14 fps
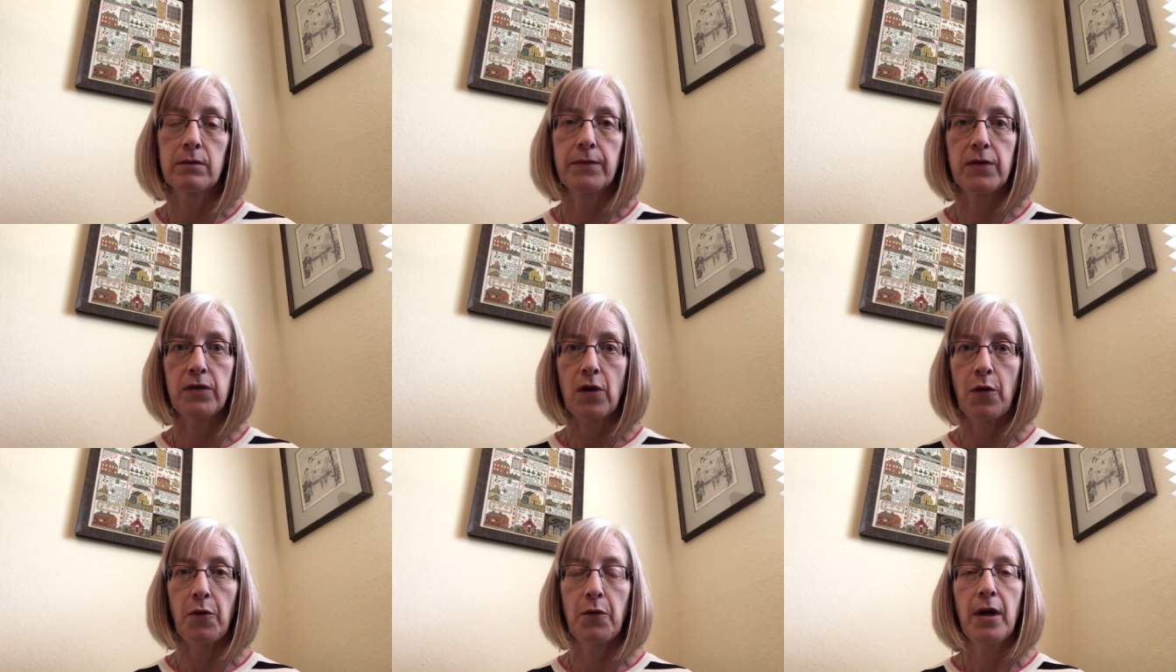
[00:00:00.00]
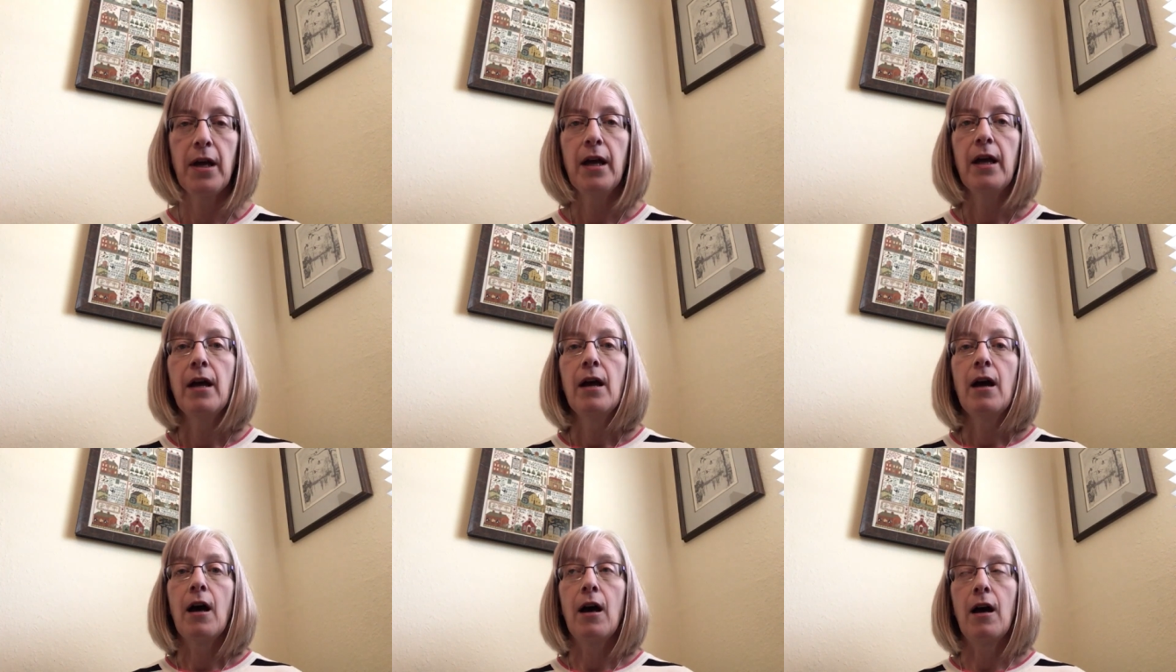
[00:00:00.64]
So
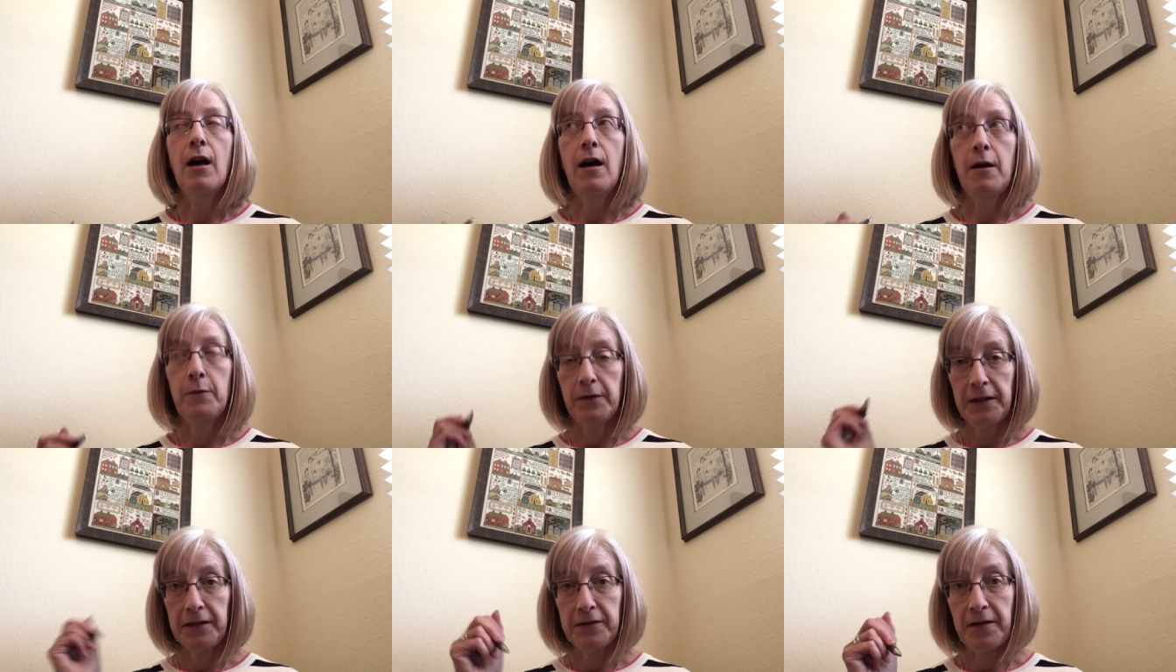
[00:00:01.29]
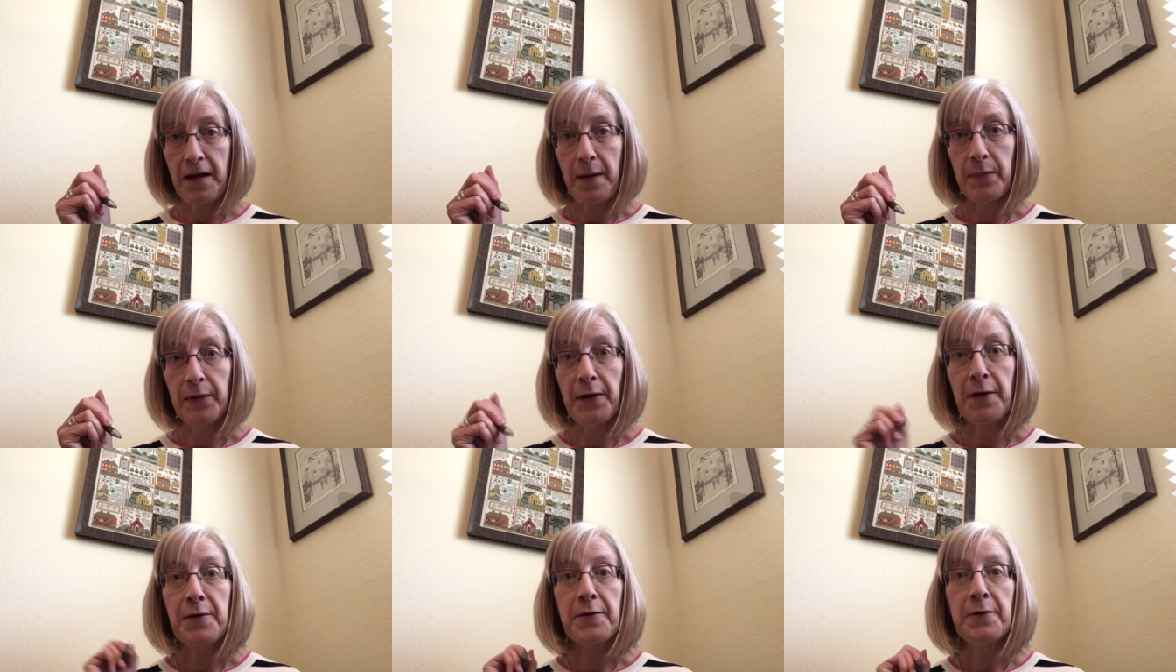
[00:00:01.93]
I will link to that
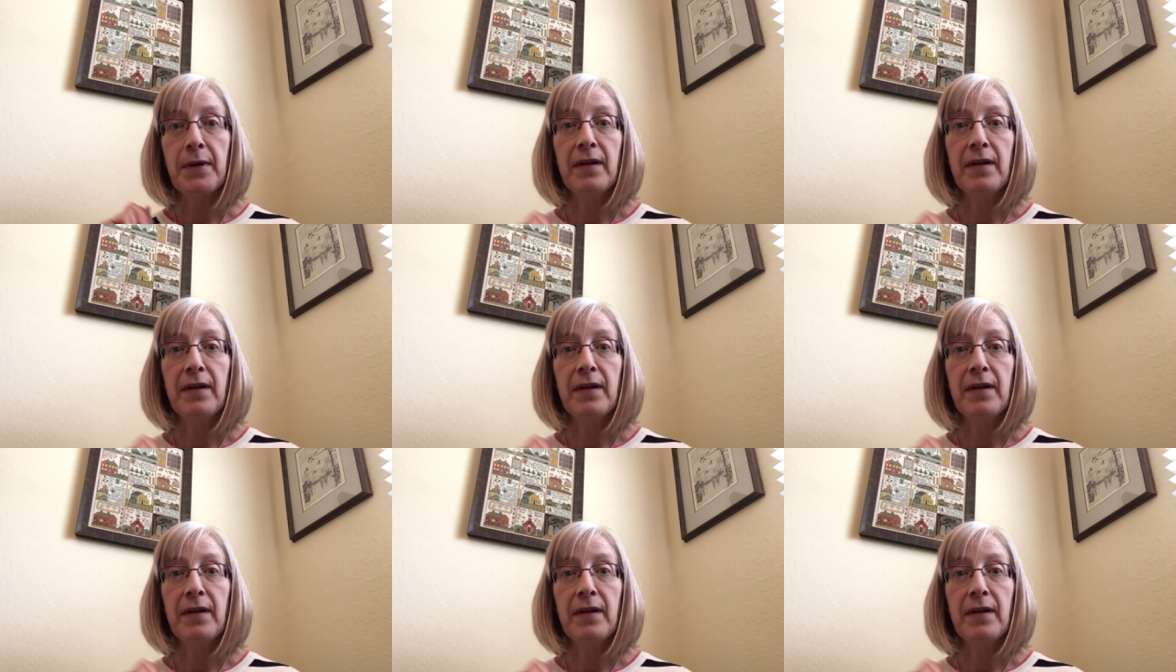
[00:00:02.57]
below.